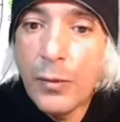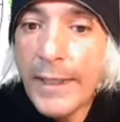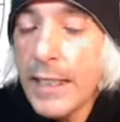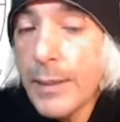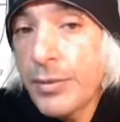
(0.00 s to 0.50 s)

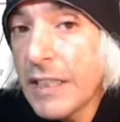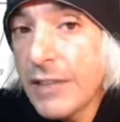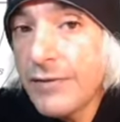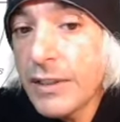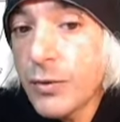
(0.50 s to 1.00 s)
what he
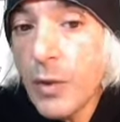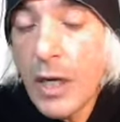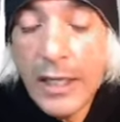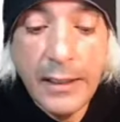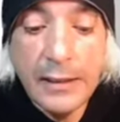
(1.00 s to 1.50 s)
believes is
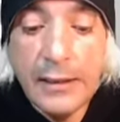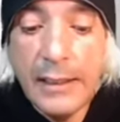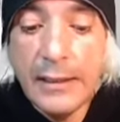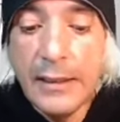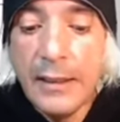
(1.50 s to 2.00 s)
right.
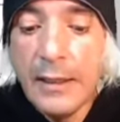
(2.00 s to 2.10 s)
Like,